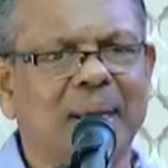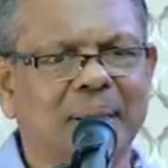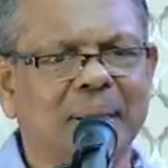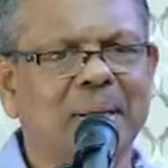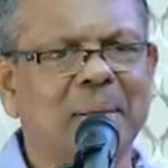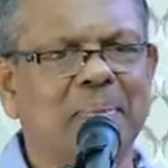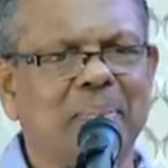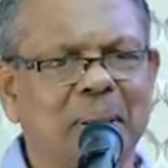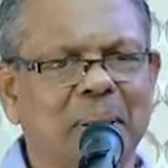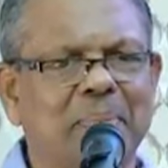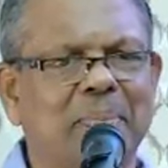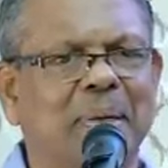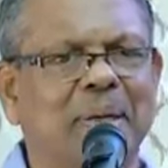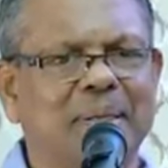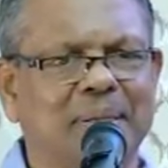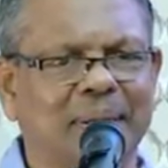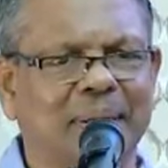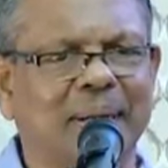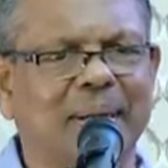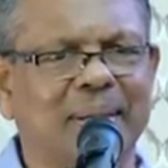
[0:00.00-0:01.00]
other
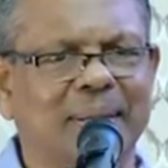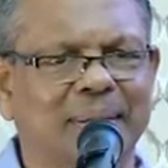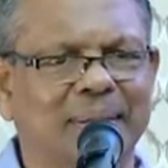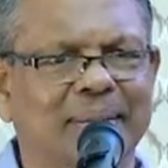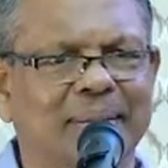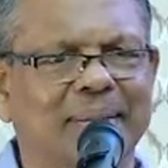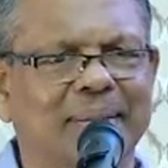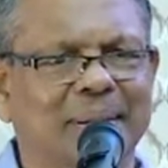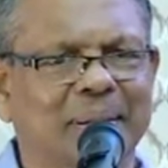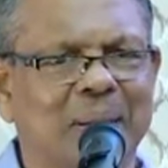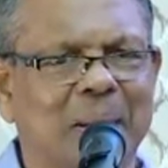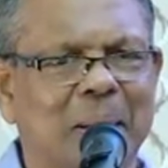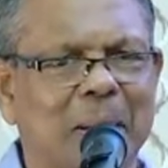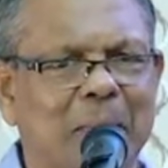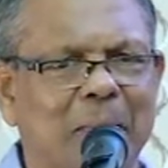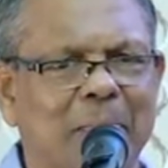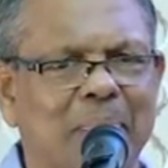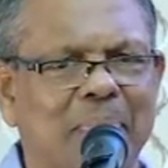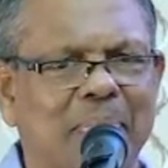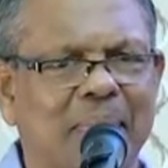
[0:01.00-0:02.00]
people's religions.
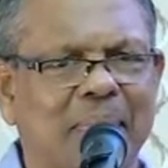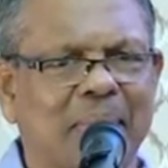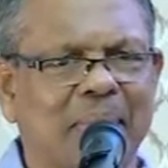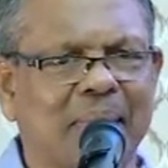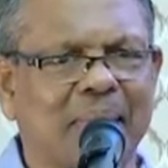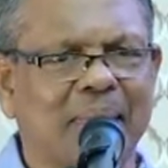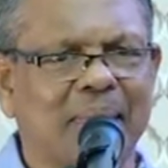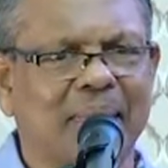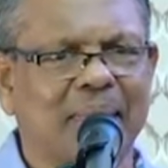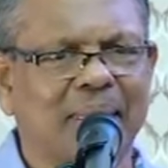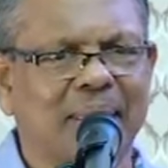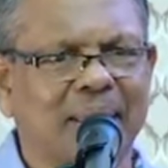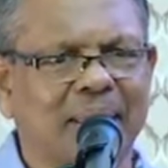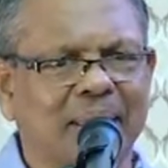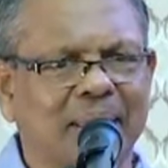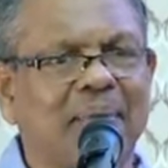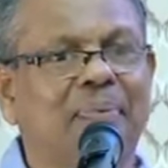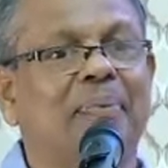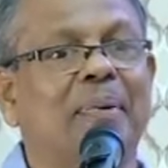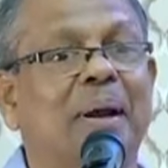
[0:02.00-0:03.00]

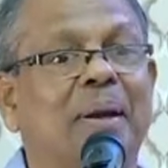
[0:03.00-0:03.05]
If